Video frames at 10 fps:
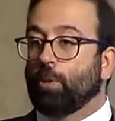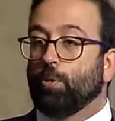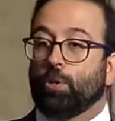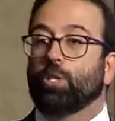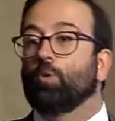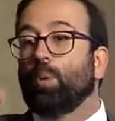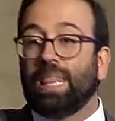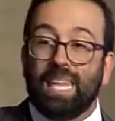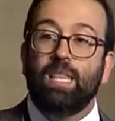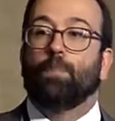distributions
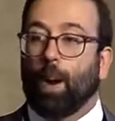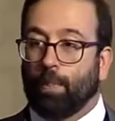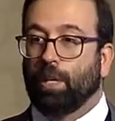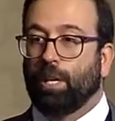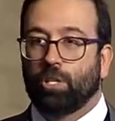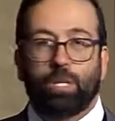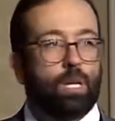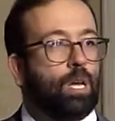within the population,